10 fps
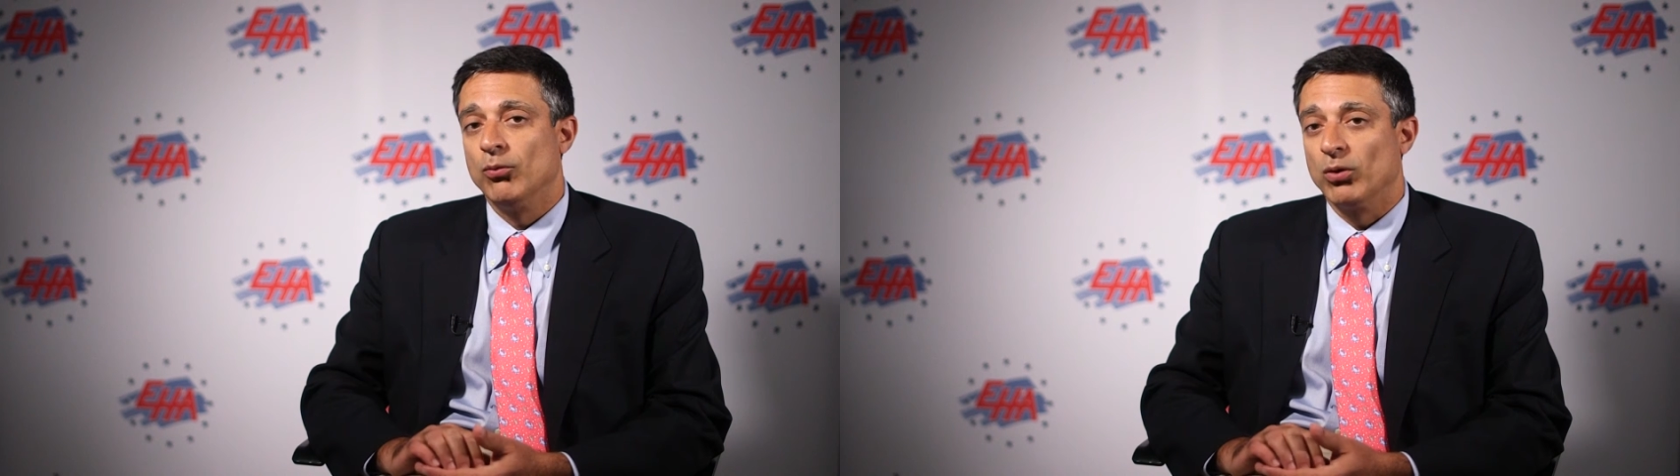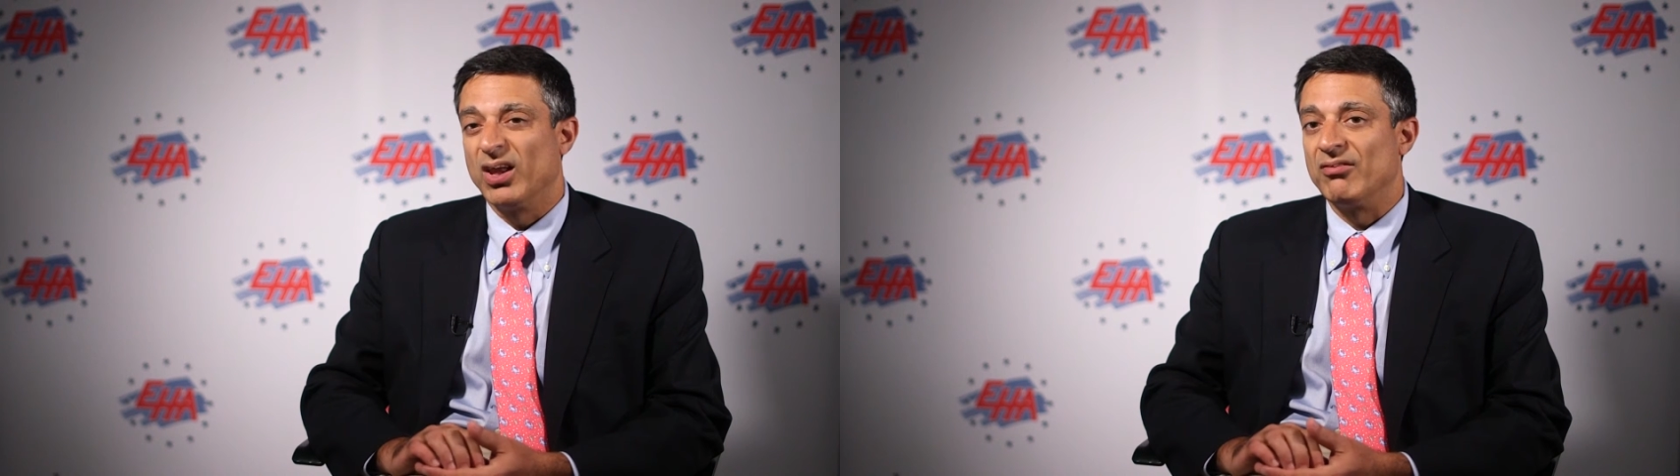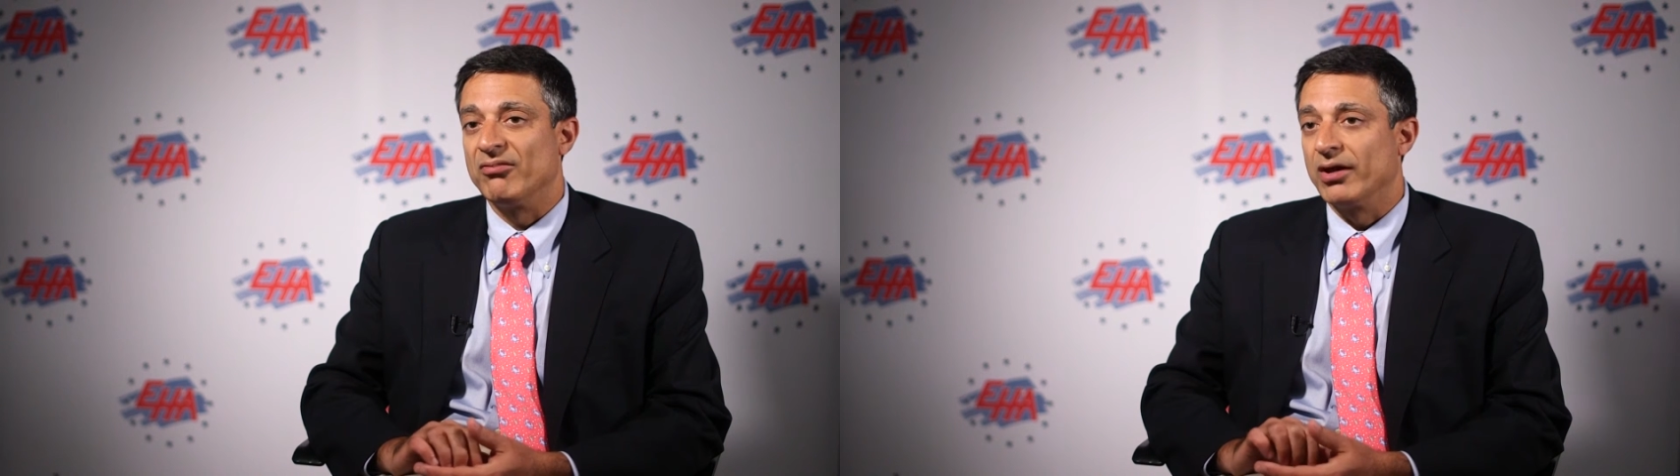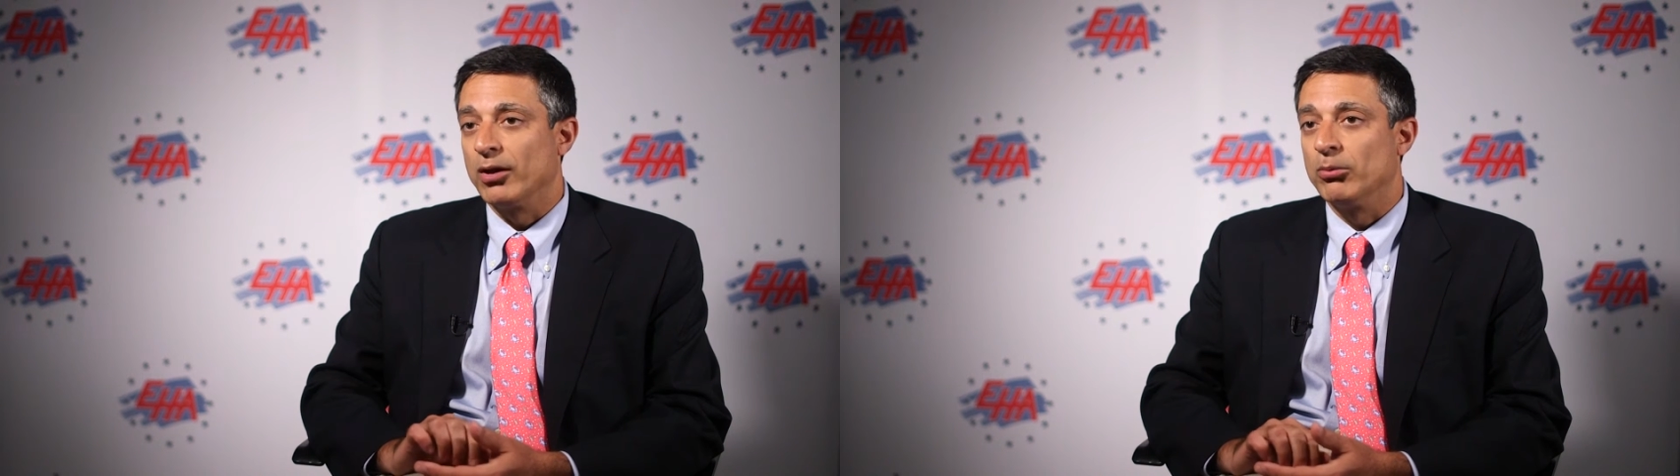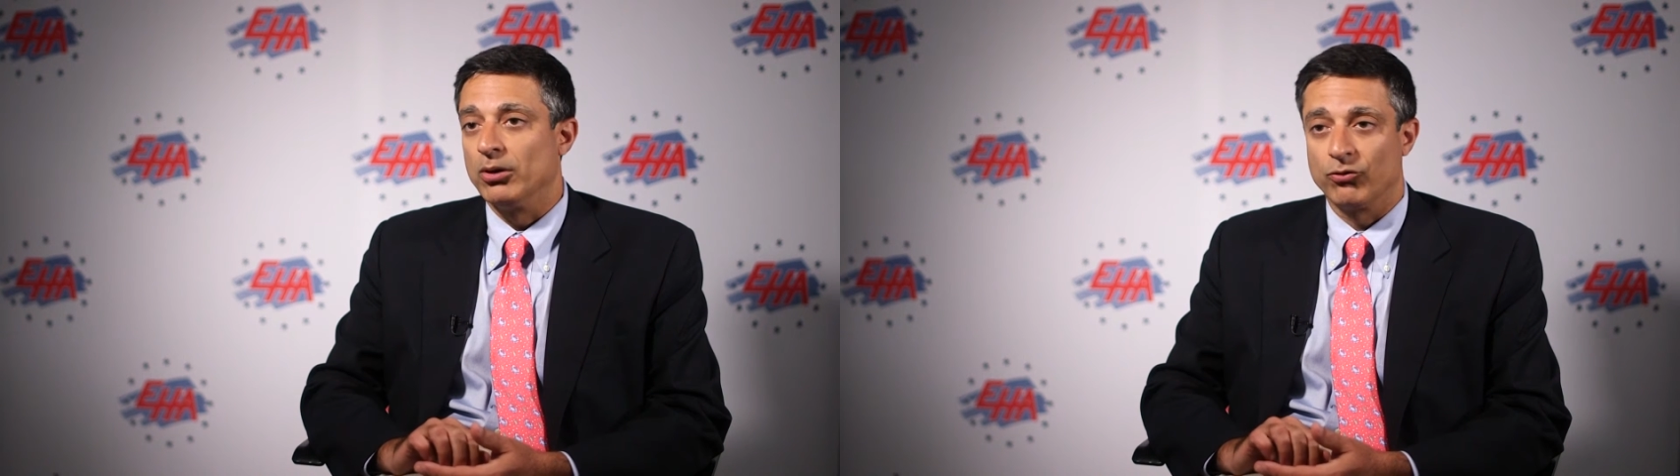we'll have
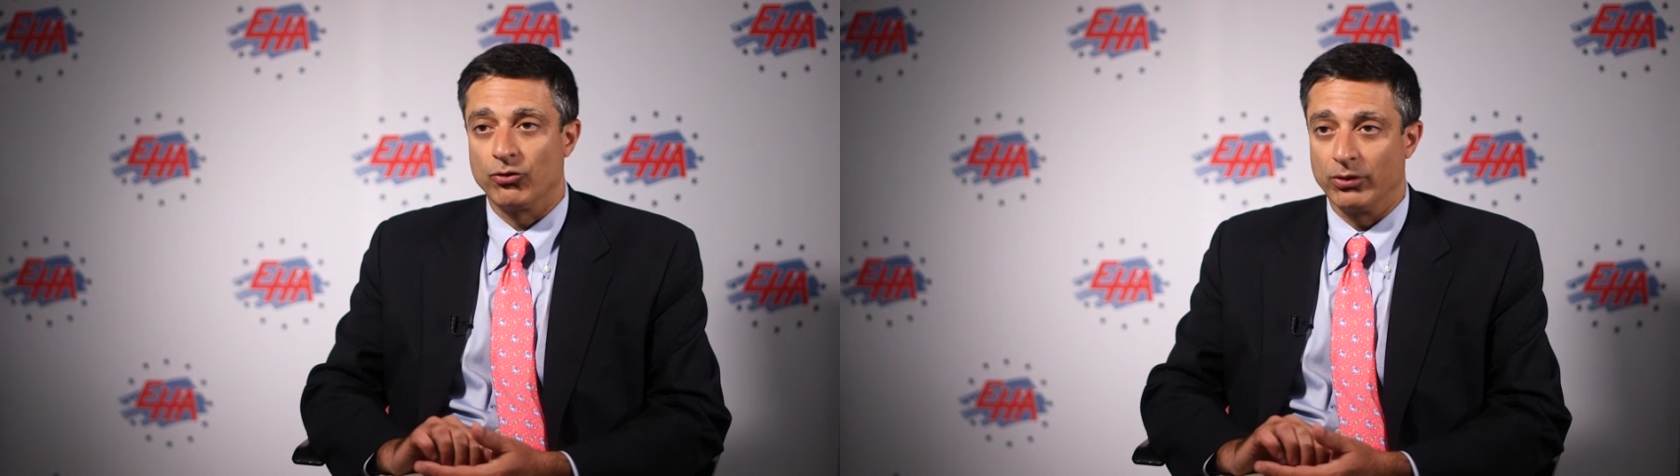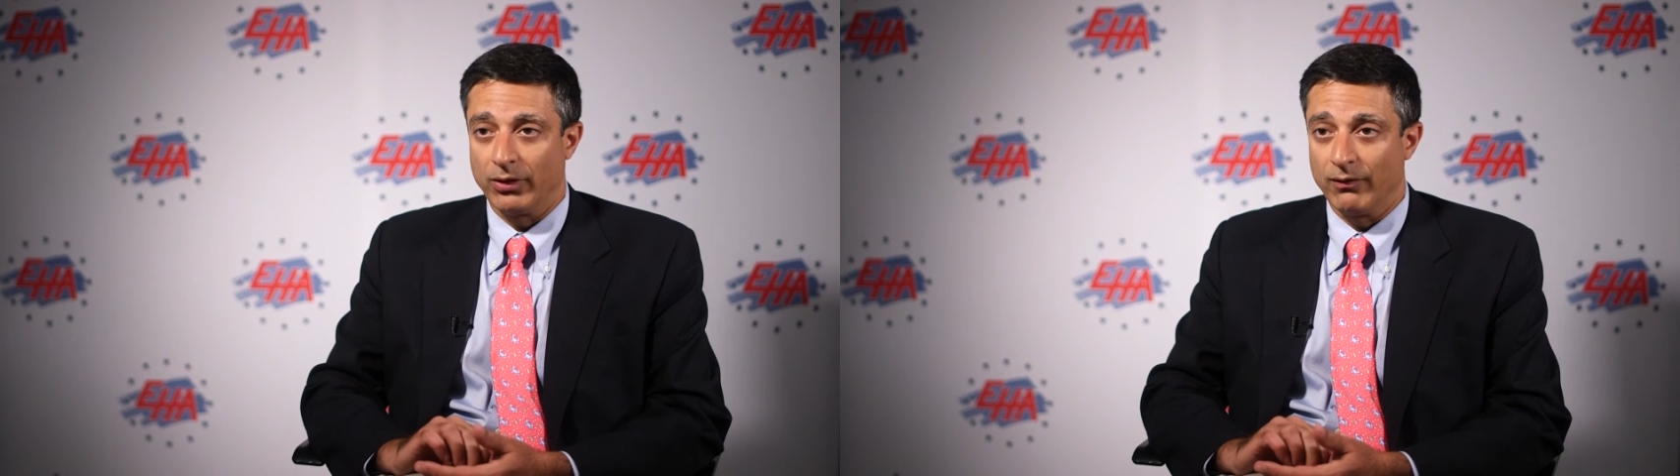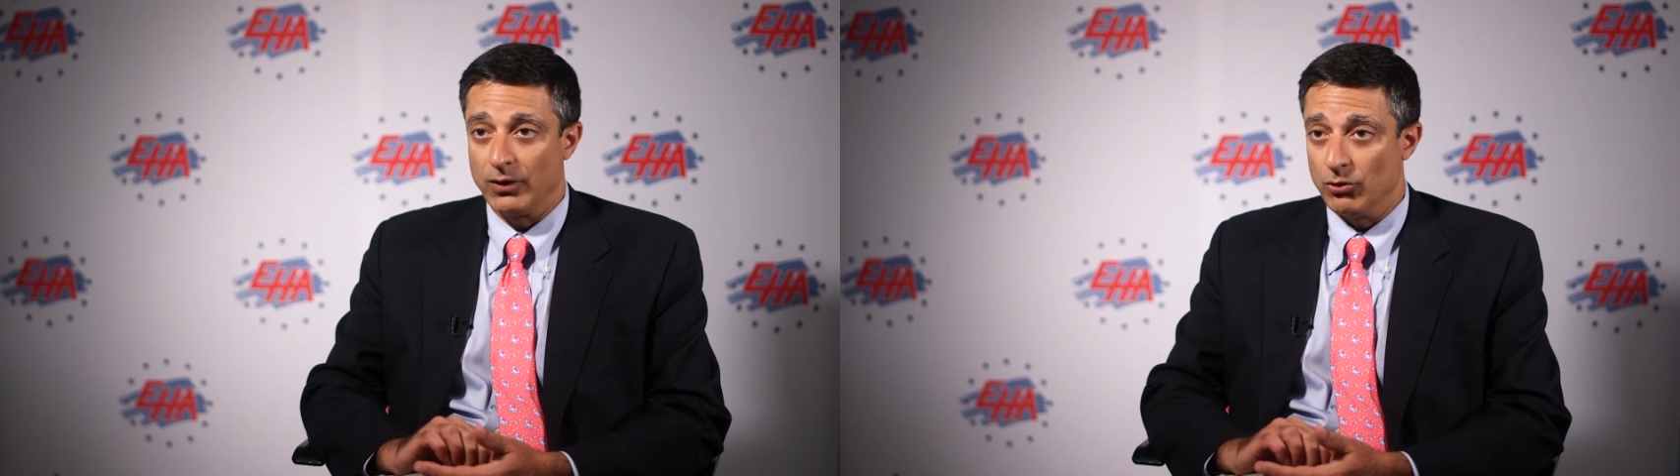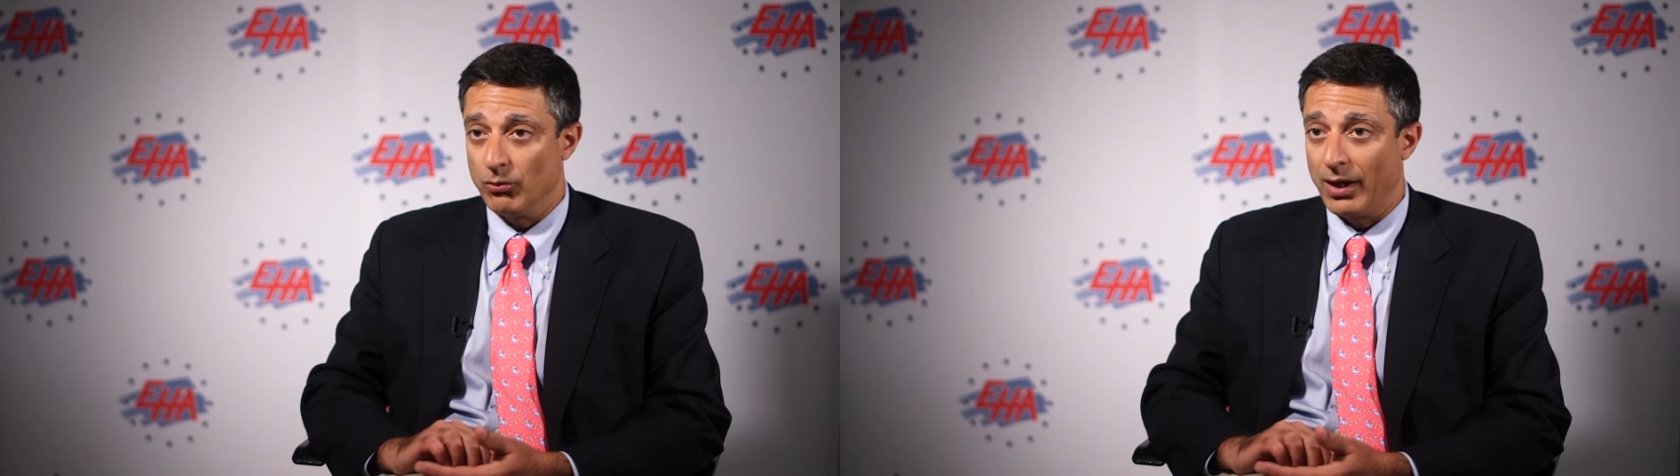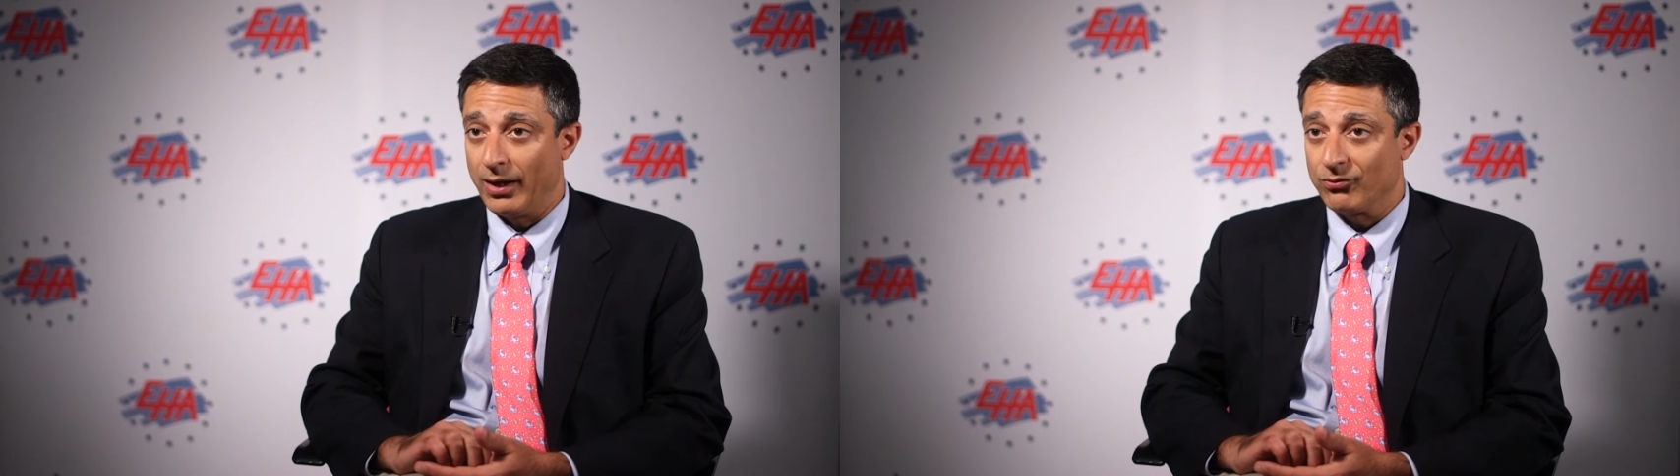available certainly in the
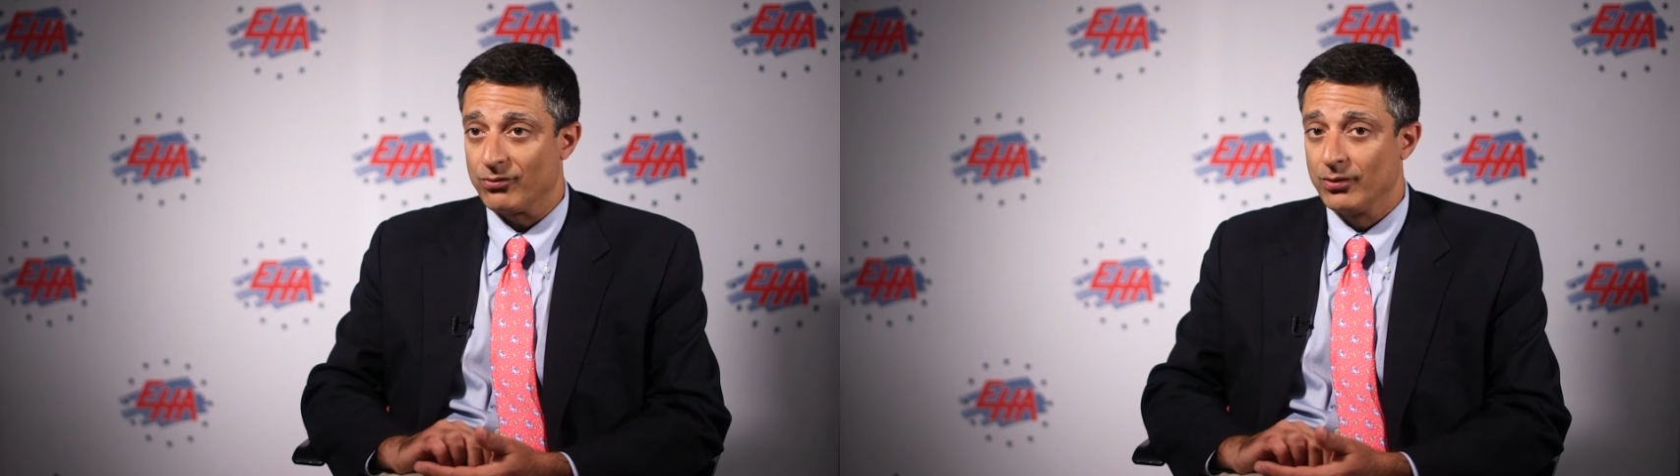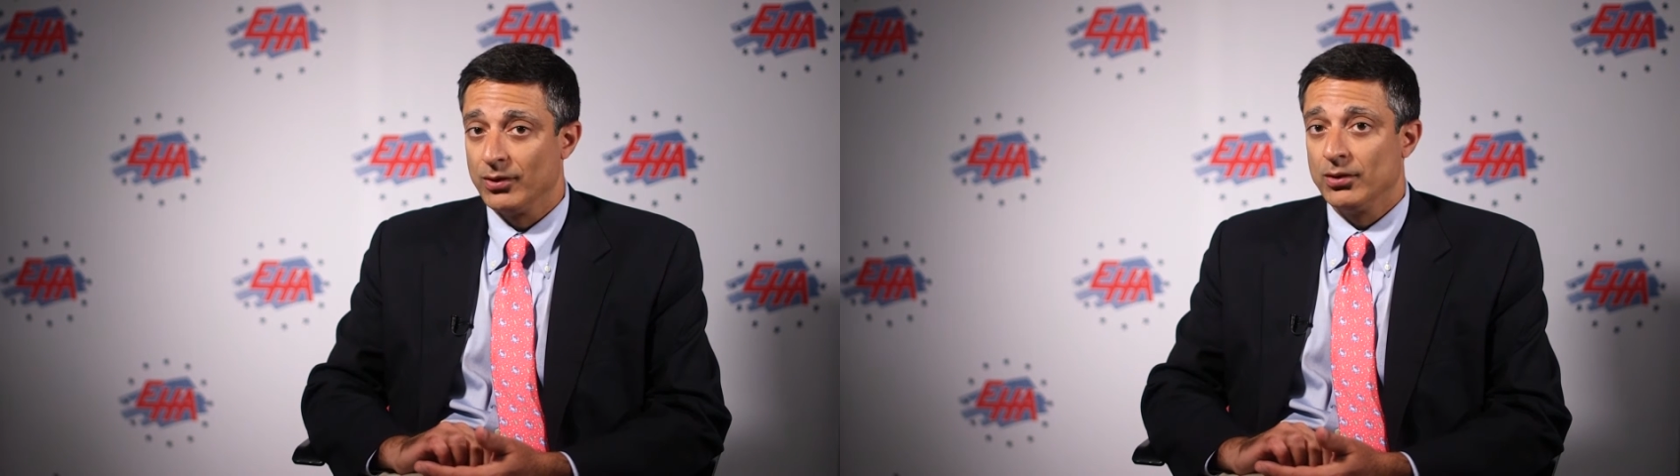US